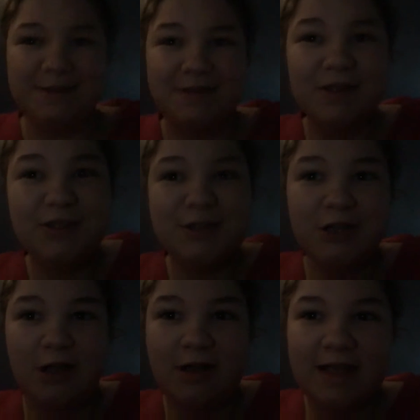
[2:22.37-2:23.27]
So it's not too
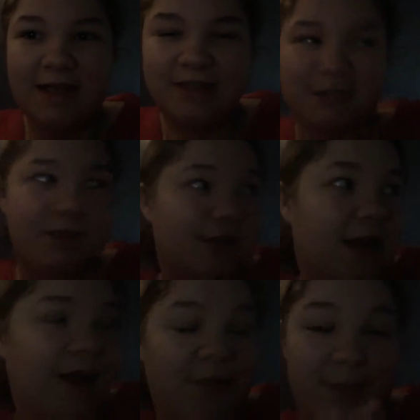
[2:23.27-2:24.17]
dark, it's just that I
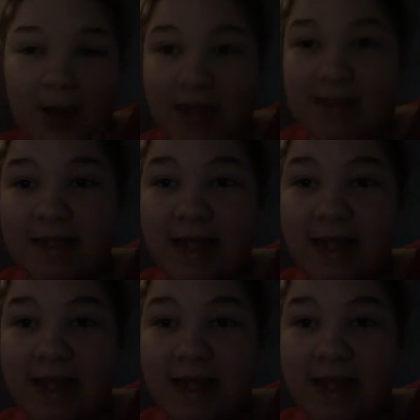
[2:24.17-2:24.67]
had the blinds